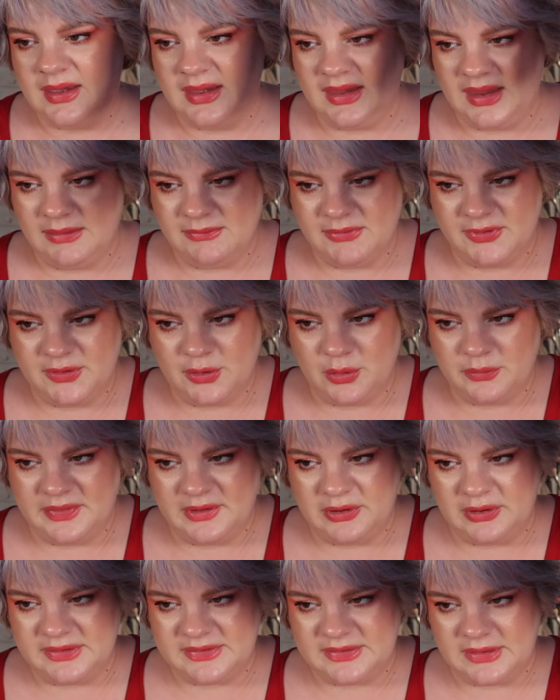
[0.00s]
even though
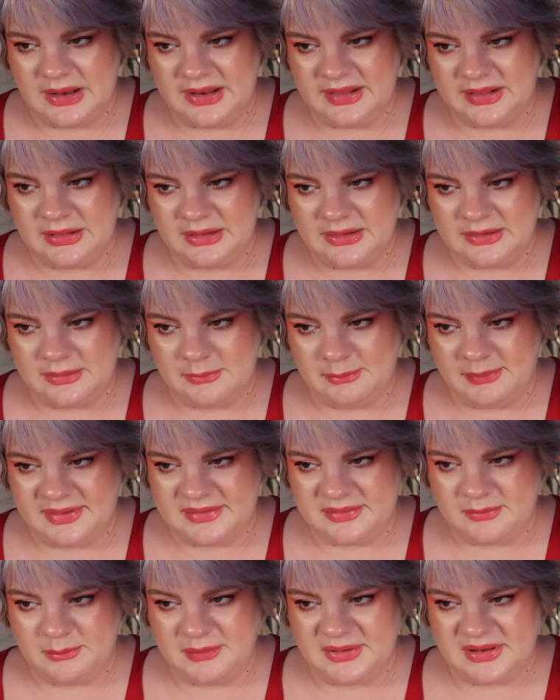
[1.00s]
there is a little
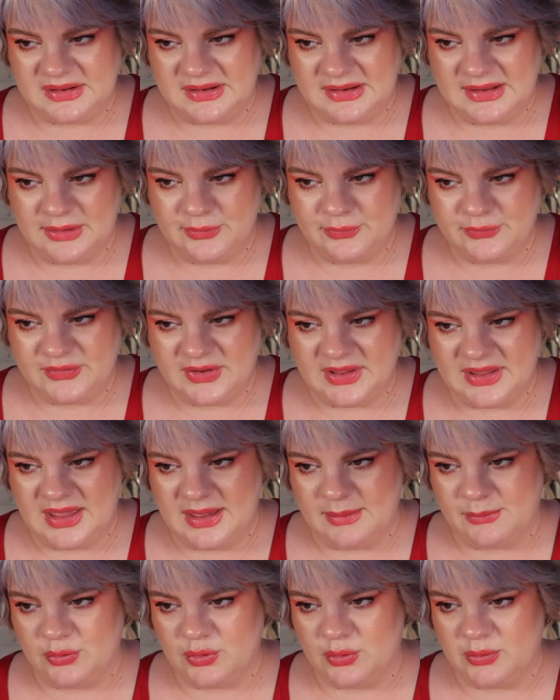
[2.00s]
bit left, I
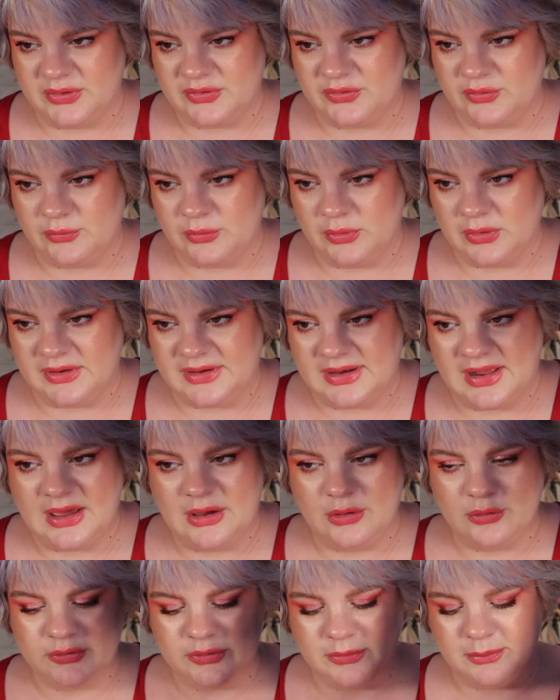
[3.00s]
am going to roll it
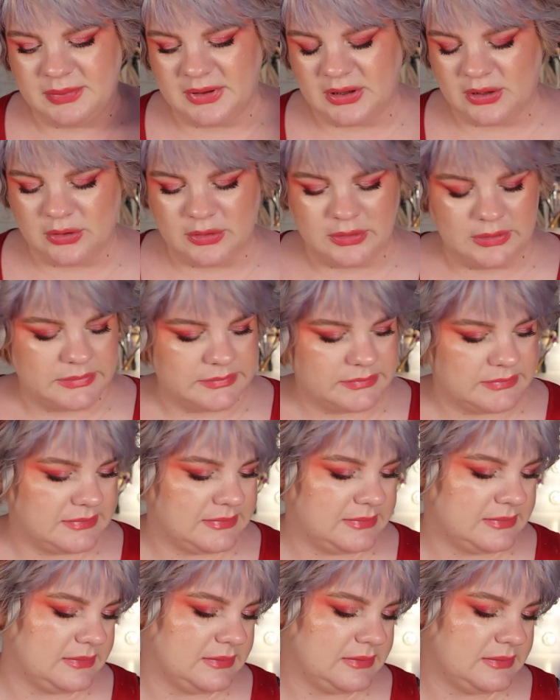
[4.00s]
out
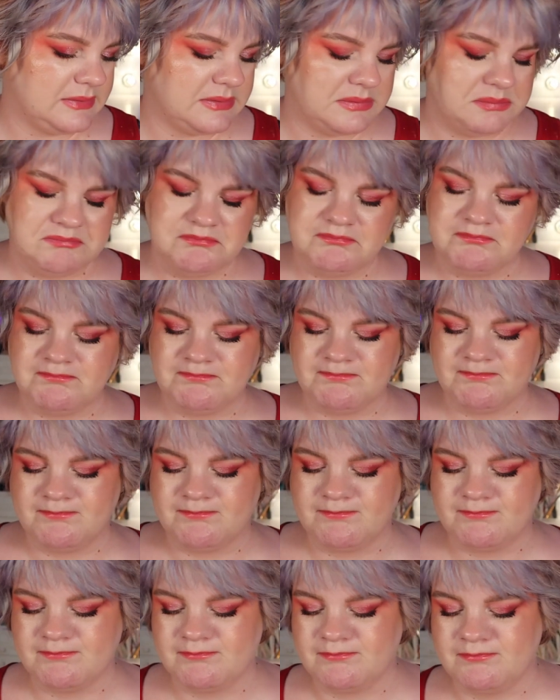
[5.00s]
because
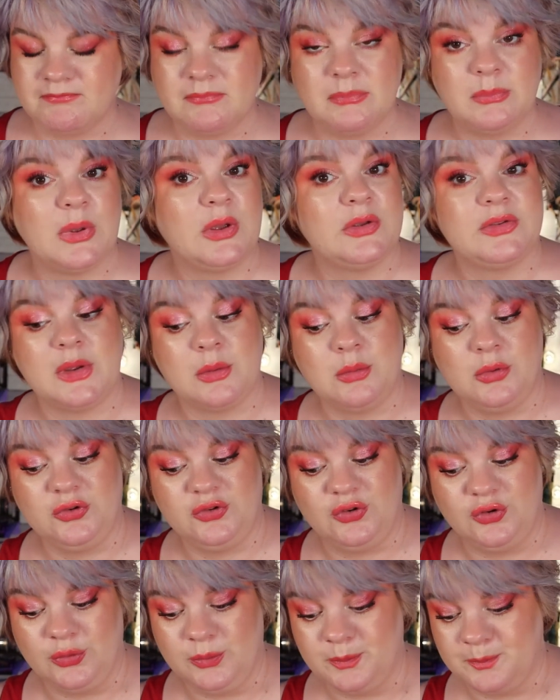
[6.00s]
I
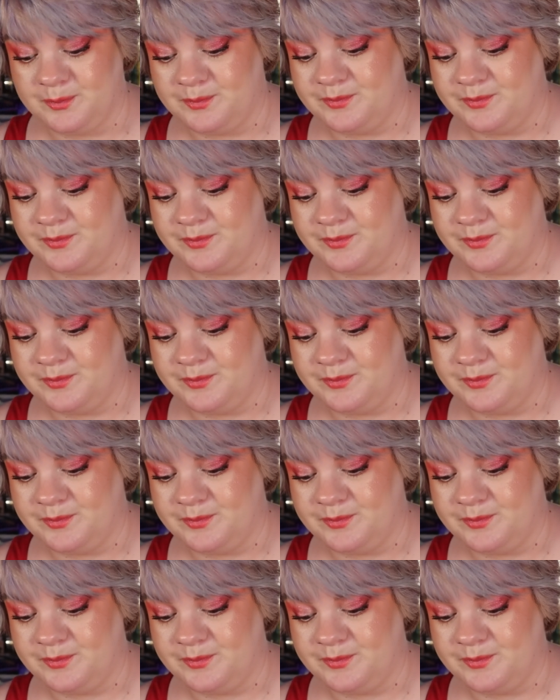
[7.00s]
want to.